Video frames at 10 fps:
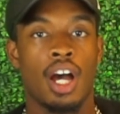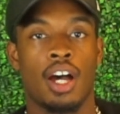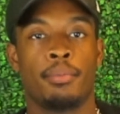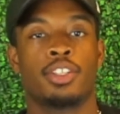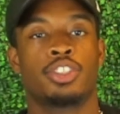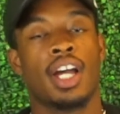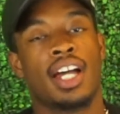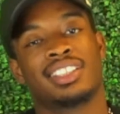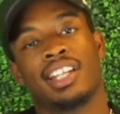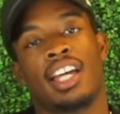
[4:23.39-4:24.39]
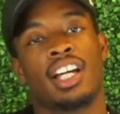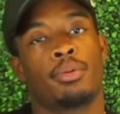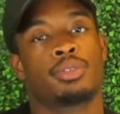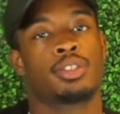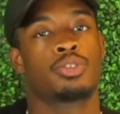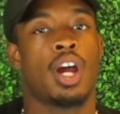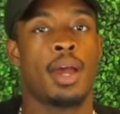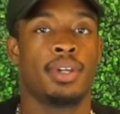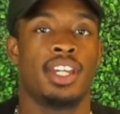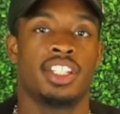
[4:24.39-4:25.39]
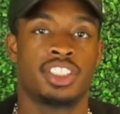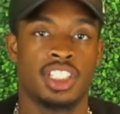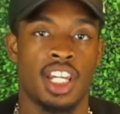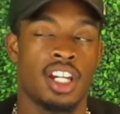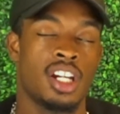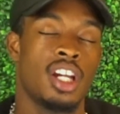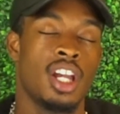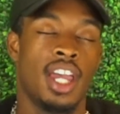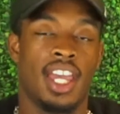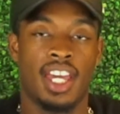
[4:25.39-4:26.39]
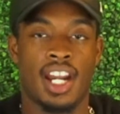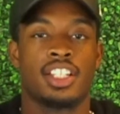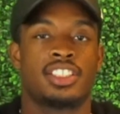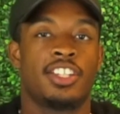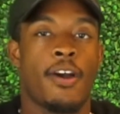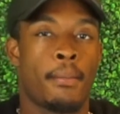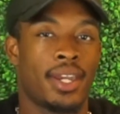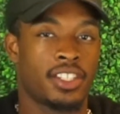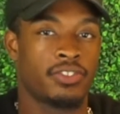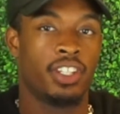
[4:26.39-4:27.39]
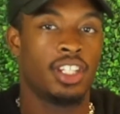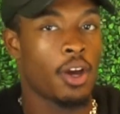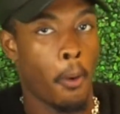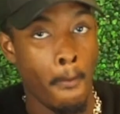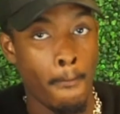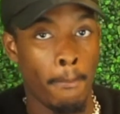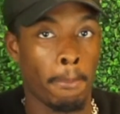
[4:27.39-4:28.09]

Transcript: Uh, make sure you guys like, comment, subscribe, and share. And I'll see you on my next video.